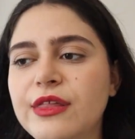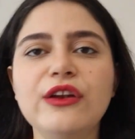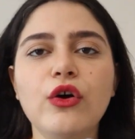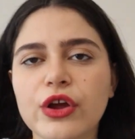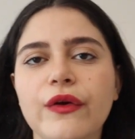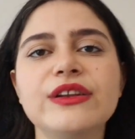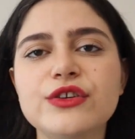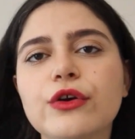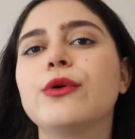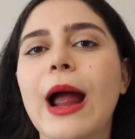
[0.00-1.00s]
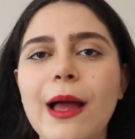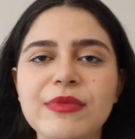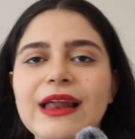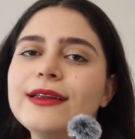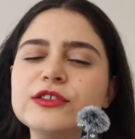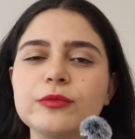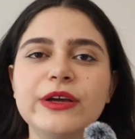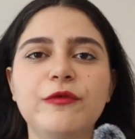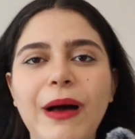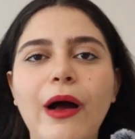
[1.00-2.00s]
They're not going to grab that little
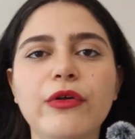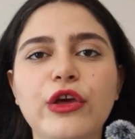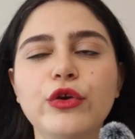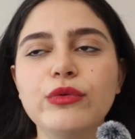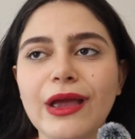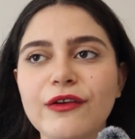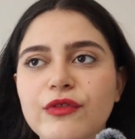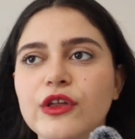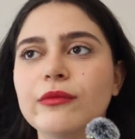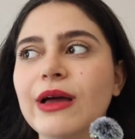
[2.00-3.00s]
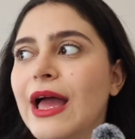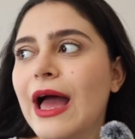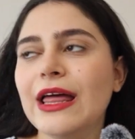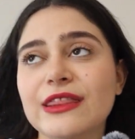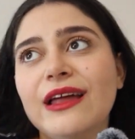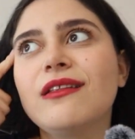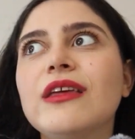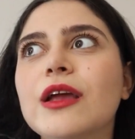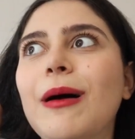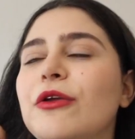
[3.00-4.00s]
bit of power that you gave them and then
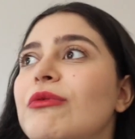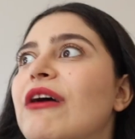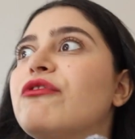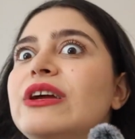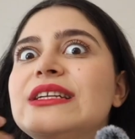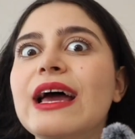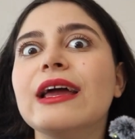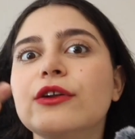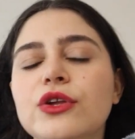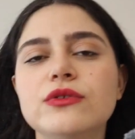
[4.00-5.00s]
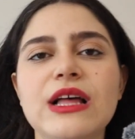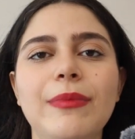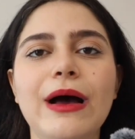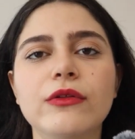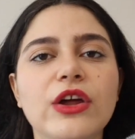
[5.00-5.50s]
think about you every day and use that power.